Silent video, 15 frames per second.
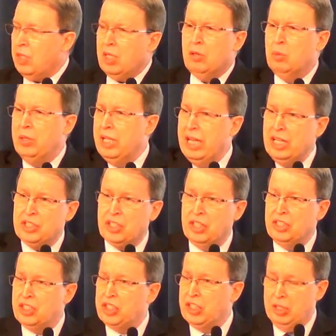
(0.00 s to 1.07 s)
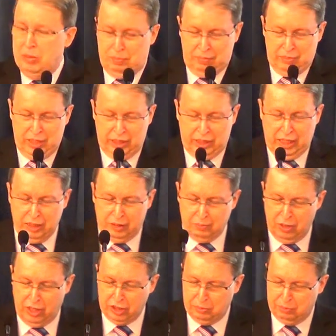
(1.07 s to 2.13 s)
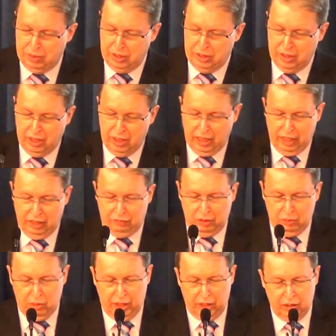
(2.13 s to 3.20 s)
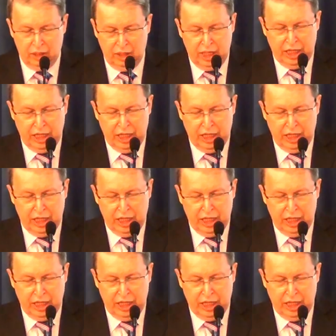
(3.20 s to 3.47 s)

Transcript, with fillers: relationship, it, it must be everywhere.